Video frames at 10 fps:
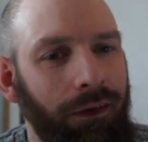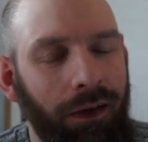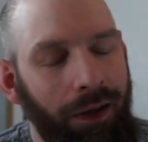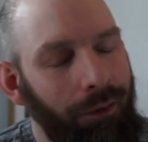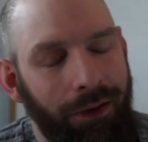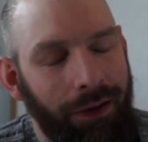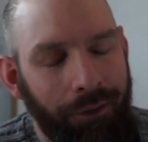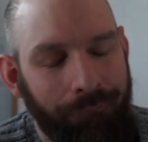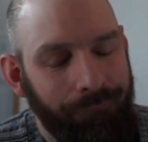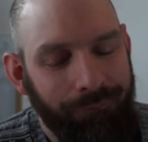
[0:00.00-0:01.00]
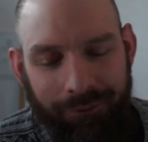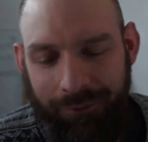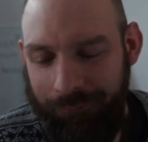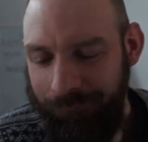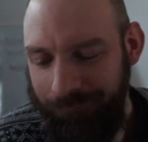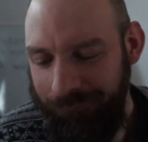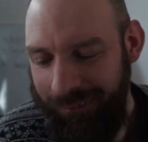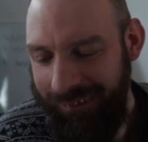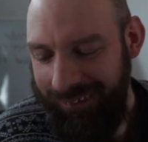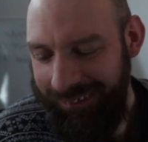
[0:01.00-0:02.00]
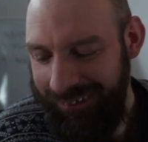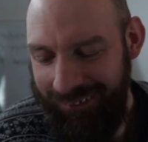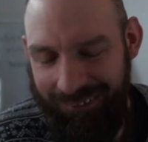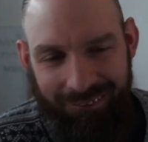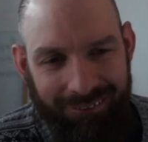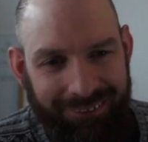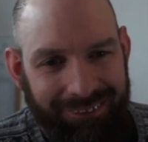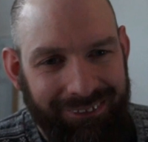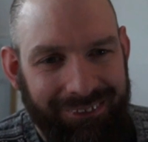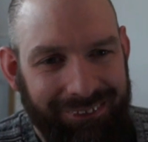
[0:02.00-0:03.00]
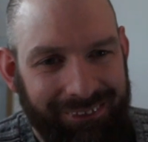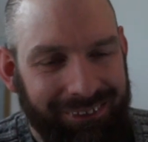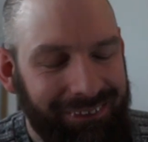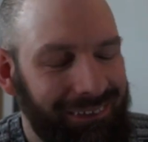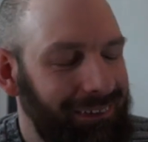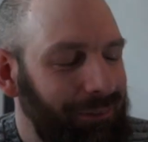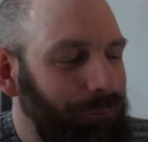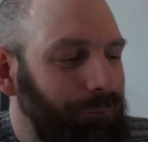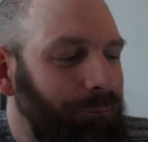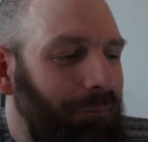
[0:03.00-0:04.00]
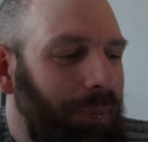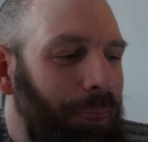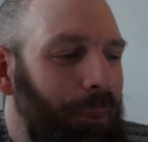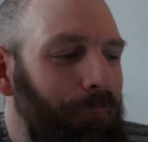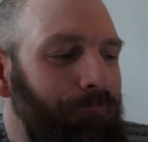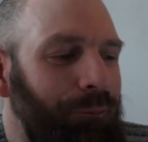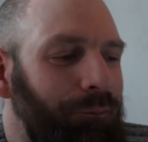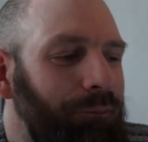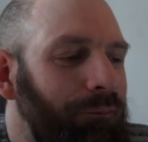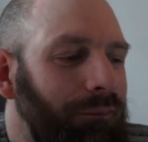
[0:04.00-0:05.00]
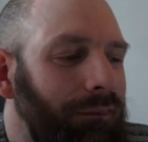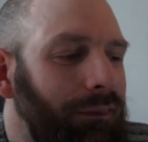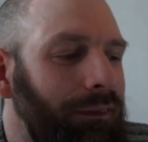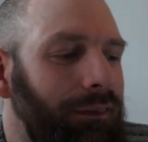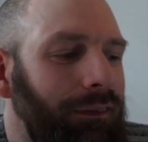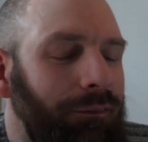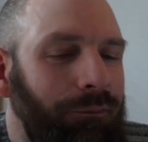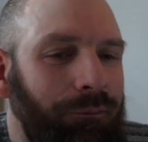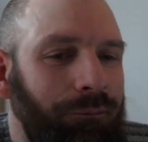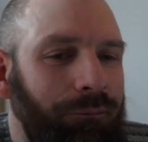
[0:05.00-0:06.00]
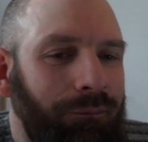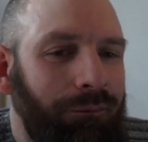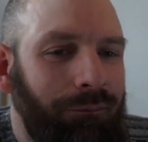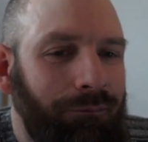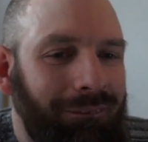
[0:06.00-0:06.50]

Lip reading: This person isn't speaking.